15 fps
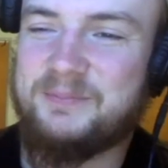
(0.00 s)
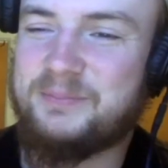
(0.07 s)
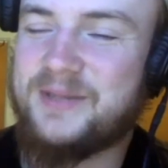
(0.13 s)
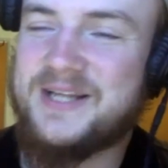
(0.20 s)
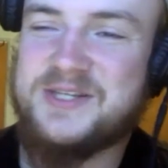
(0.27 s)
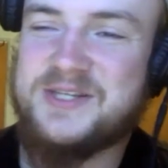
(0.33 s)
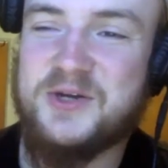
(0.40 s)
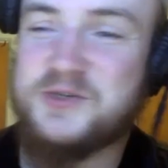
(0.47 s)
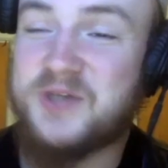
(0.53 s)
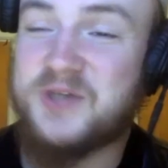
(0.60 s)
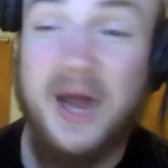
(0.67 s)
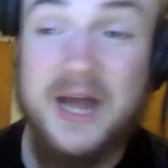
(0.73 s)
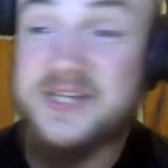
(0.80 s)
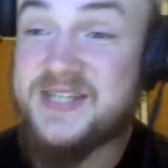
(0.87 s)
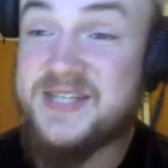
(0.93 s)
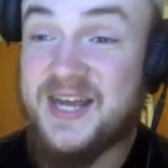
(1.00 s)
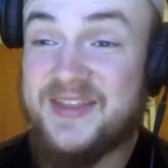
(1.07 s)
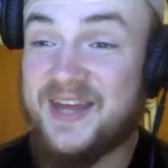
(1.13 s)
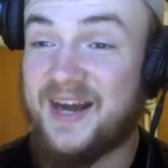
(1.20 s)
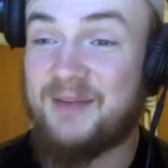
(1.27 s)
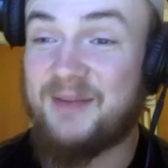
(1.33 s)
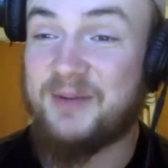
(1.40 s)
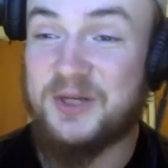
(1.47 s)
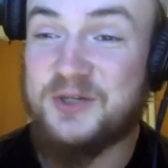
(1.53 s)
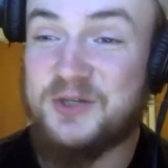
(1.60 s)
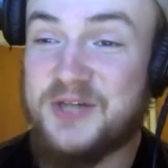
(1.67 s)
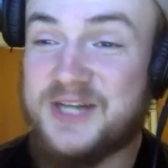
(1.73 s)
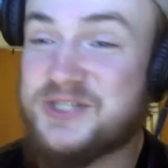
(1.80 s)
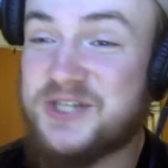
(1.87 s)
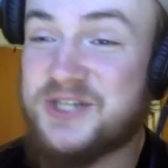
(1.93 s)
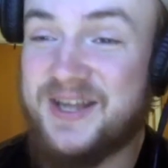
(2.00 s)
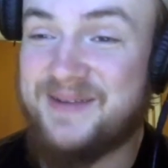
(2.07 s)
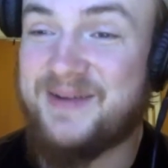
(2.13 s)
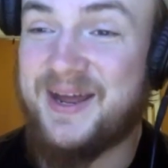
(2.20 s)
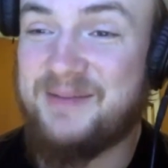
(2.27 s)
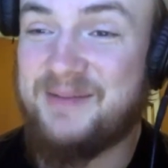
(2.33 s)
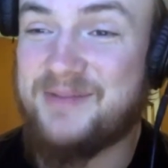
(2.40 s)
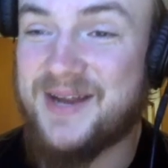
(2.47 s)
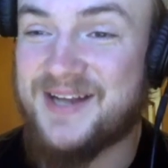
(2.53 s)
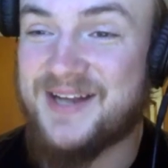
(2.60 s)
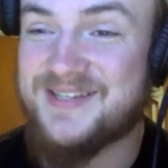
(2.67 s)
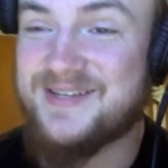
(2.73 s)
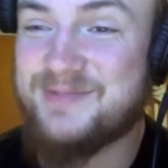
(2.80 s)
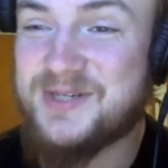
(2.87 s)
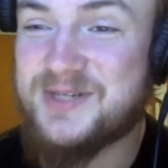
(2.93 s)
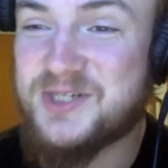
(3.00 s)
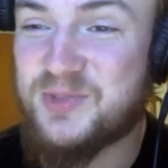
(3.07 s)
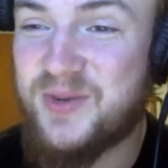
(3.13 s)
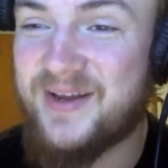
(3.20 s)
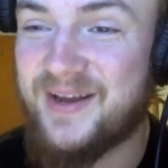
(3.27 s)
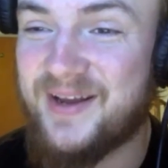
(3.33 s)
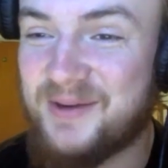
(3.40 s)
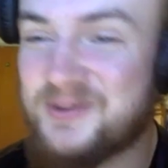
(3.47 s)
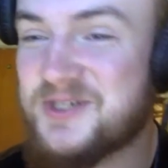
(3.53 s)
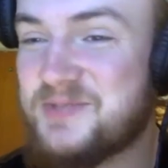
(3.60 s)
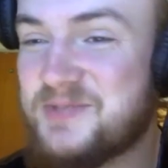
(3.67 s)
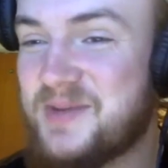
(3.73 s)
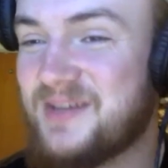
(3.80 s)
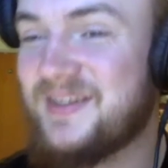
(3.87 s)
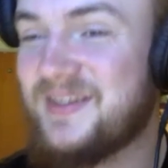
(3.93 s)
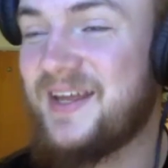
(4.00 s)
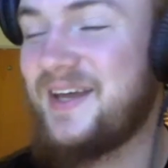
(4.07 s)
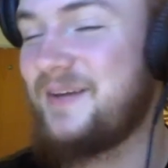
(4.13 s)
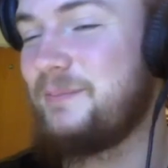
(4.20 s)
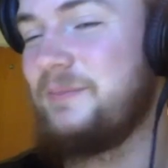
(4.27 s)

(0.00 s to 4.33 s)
But that's also I said that. I'm like, you guys should get headbands. That'd be sweet. I would respect that.